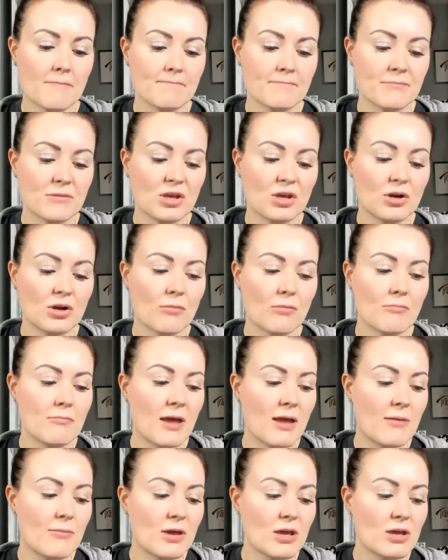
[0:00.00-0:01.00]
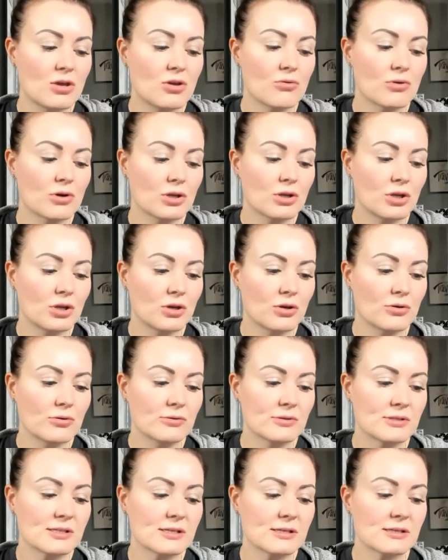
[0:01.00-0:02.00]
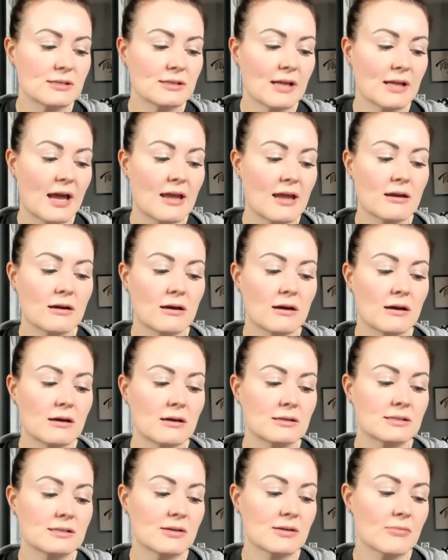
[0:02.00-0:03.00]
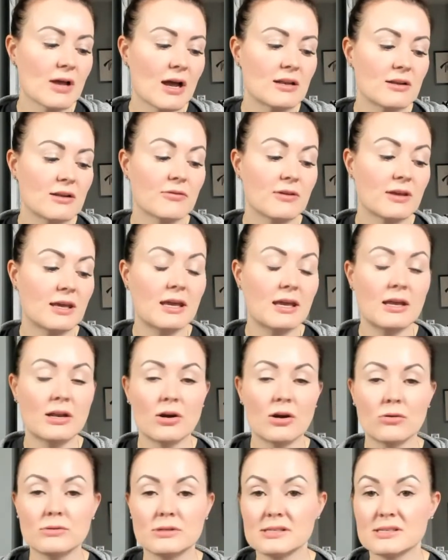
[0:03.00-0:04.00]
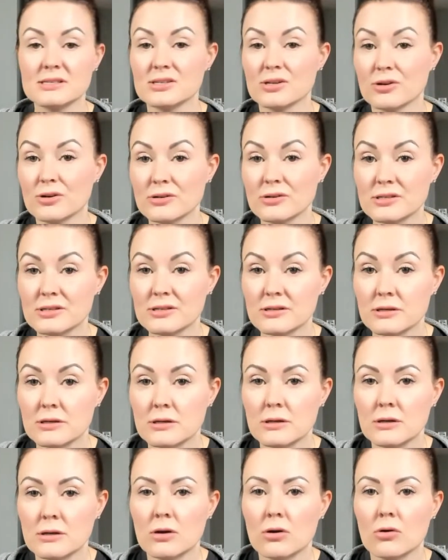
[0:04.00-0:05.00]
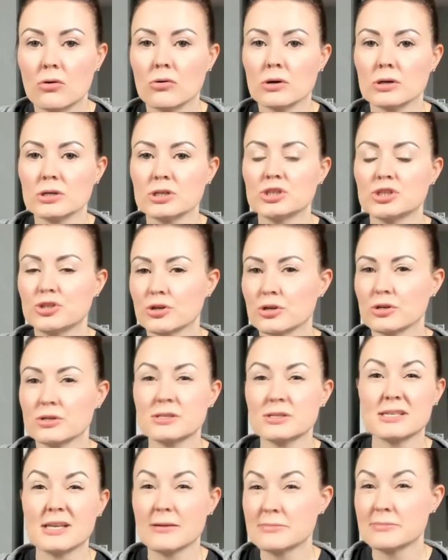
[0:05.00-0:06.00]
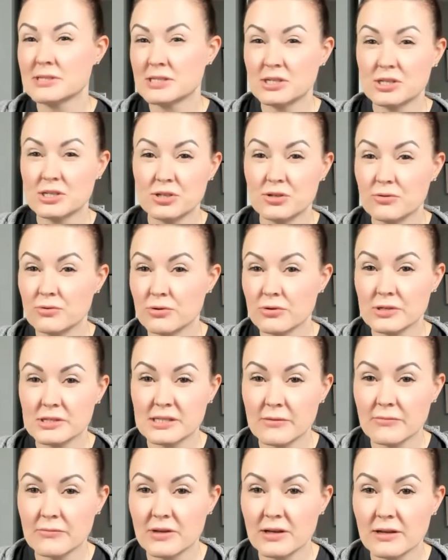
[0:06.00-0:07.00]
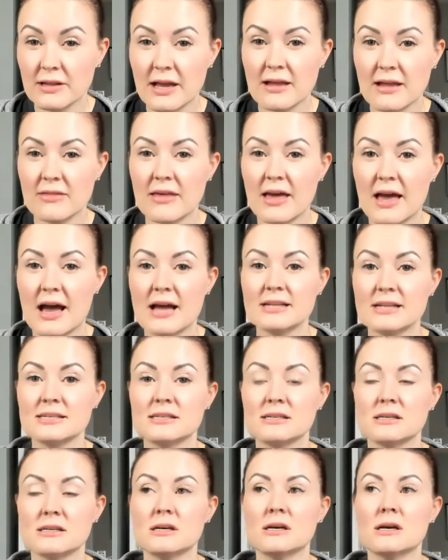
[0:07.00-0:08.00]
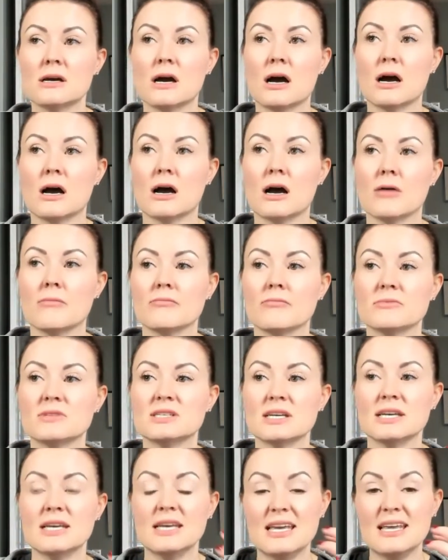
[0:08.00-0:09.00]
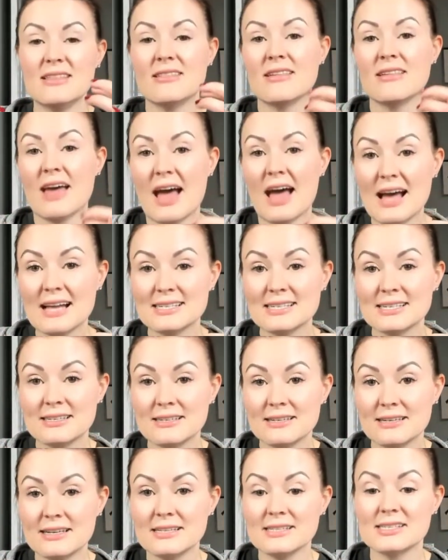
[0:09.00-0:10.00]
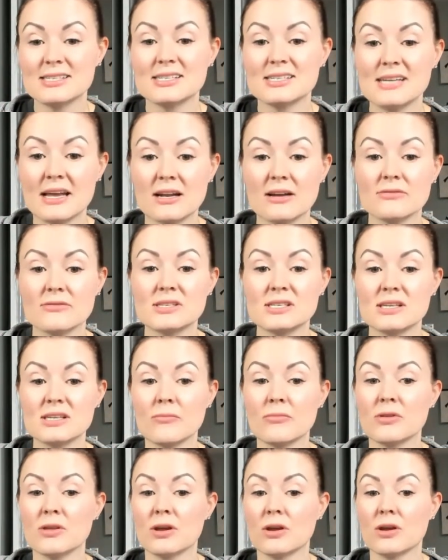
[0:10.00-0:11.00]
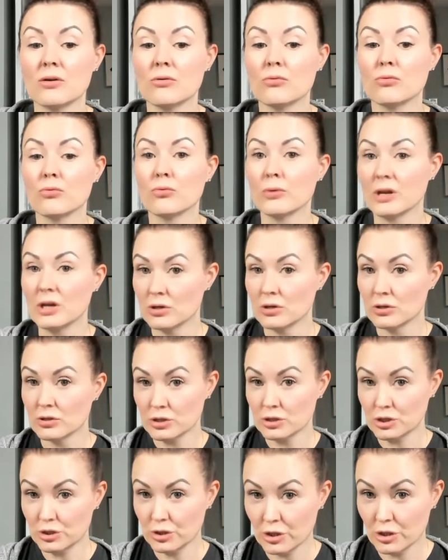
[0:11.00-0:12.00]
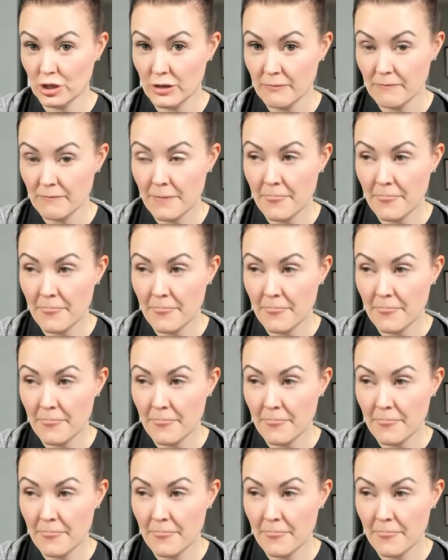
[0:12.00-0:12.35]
Maybe you could use like some kind of keto dessert or sugar substitute or something like that, to eat that instead of something real sugar.